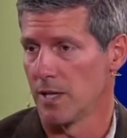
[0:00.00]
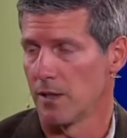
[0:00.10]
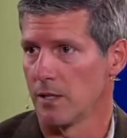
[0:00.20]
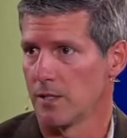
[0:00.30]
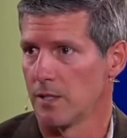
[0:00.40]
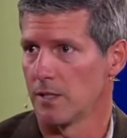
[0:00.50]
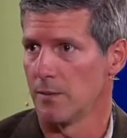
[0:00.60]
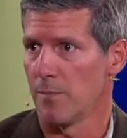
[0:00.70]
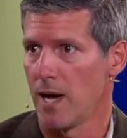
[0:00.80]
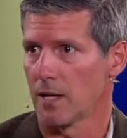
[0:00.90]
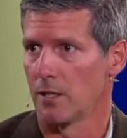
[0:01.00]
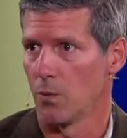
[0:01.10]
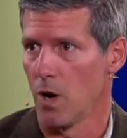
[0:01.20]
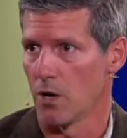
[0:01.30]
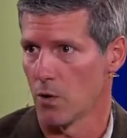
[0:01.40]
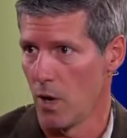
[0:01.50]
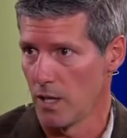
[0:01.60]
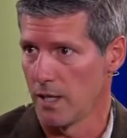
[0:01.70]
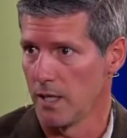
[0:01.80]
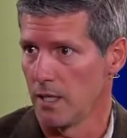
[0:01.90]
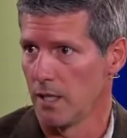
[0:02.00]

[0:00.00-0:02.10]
big things that's impacted water quality